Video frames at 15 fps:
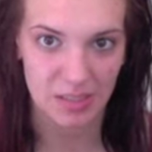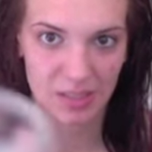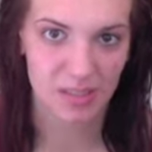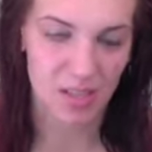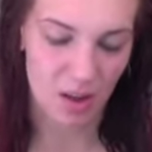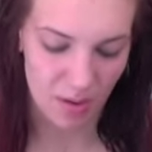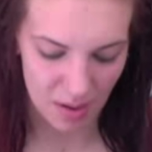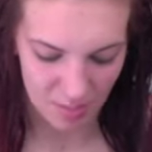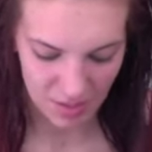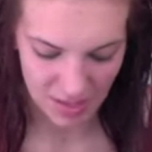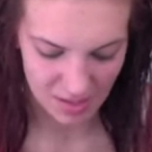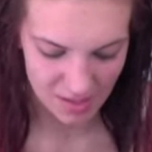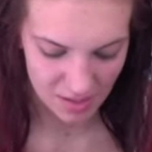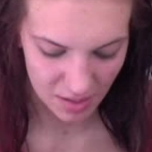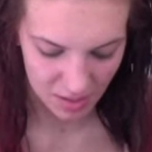So I
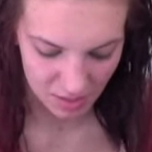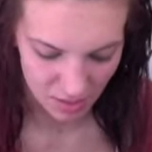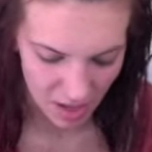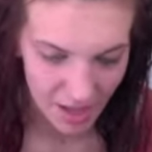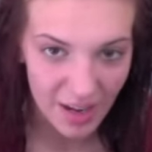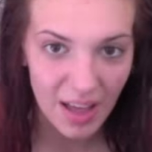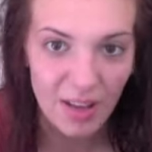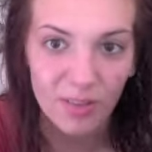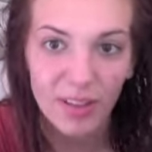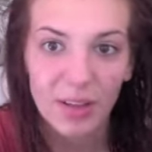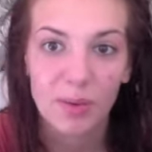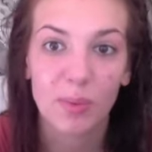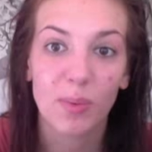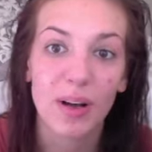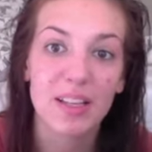mean, it's not a lot like
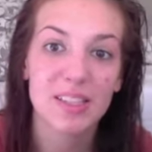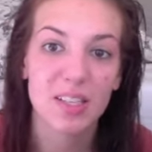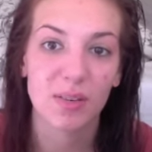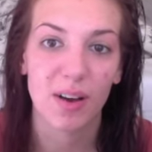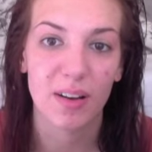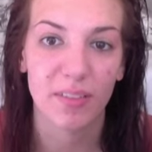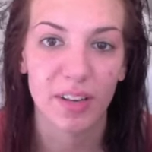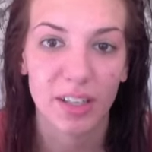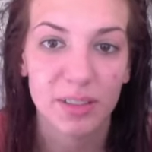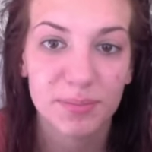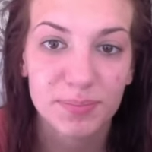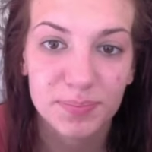whatsoever.